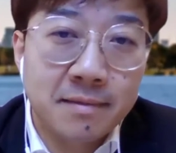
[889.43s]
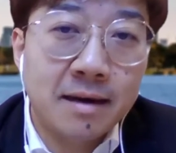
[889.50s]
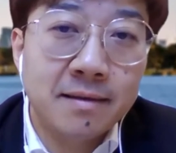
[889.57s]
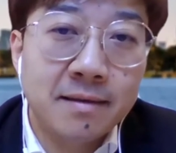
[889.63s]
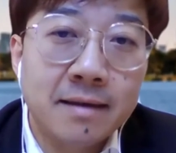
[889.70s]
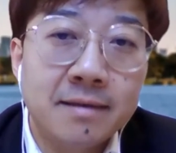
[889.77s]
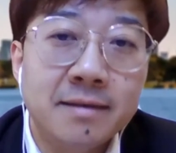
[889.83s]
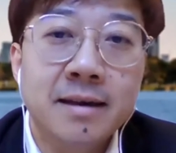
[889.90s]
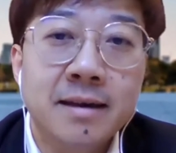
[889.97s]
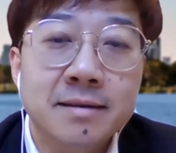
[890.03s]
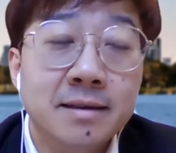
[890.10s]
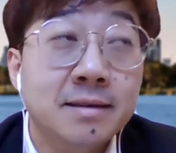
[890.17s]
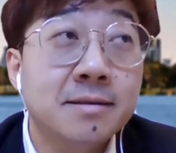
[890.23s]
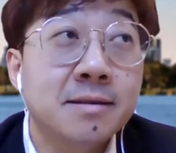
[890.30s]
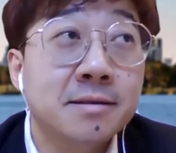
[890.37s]
I
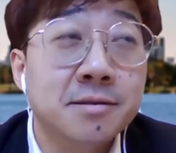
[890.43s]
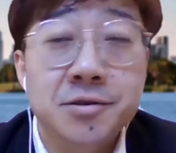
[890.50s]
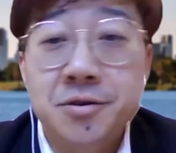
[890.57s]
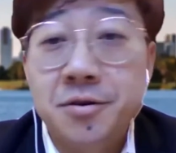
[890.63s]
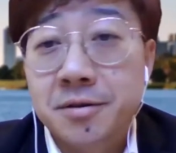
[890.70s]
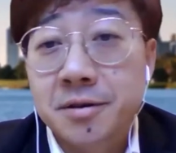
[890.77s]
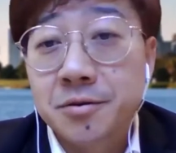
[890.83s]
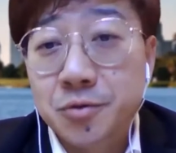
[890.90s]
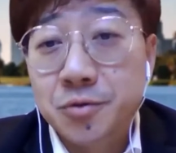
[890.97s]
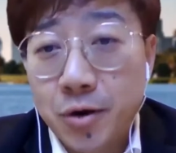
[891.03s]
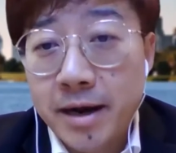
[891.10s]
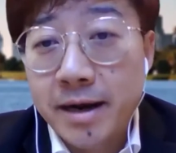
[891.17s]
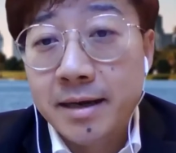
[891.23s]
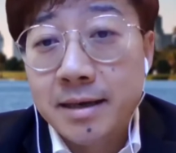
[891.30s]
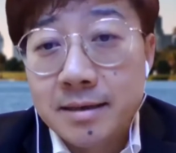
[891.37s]
think this is showing the
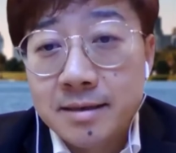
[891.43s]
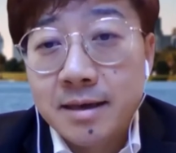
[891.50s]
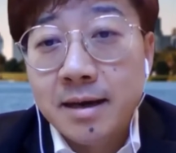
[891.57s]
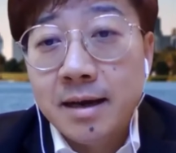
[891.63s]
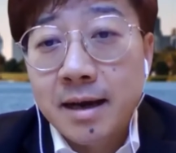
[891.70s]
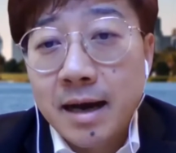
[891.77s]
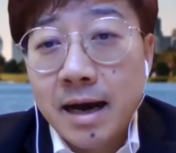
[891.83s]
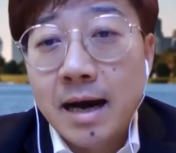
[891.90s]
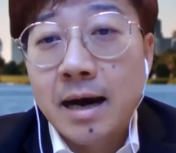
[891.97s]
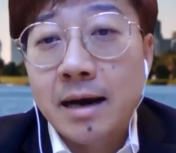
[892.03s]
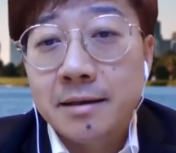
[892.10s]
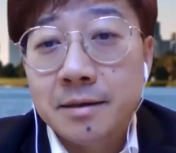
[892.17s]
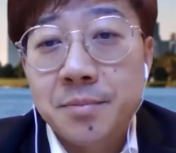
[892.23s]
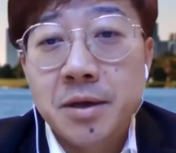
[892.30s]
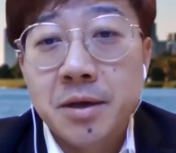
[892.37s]
trade
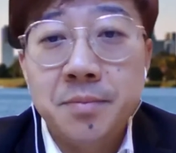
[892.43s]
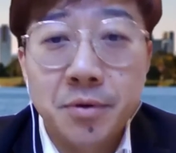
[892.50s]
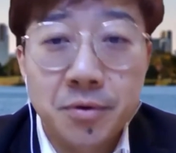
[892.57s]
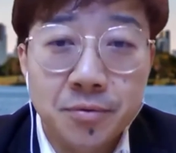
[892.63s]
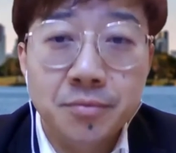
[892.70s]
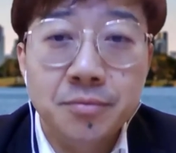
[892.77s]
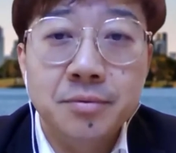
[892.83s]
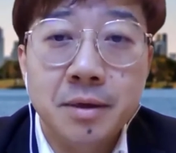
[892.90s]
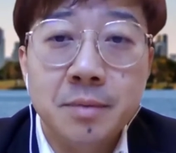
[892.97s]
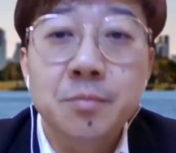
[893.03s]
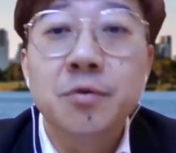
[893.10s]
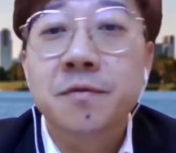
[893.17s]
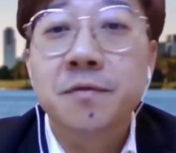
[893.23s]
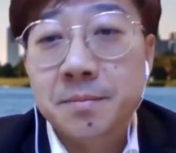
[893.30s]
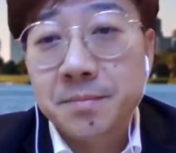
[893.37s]
that people are
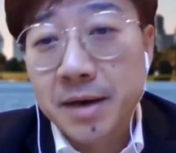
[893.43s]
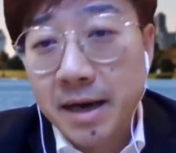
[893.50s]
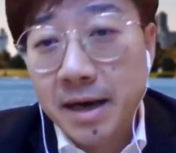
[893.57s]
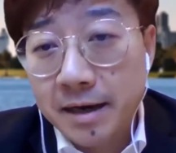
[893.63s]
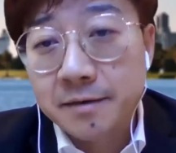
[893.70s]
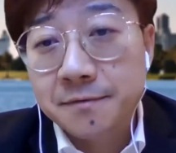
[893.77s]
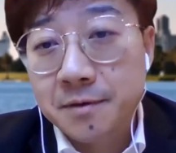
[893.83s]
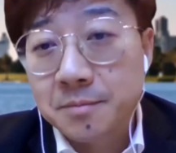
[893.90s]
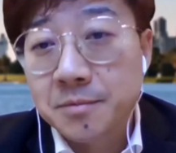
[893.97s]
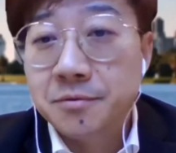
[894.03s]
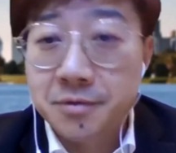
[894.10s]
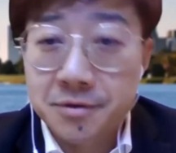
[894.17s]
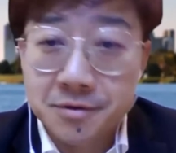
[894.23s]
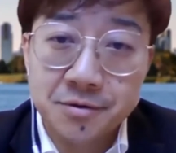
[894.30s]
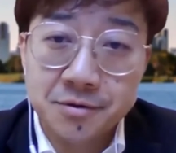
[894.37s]
moving back from
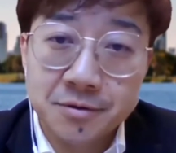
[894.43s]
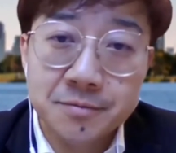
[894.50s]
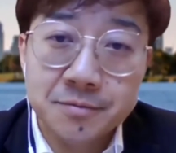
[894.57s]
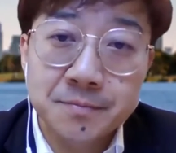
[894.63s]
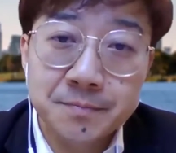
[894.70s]
the regional.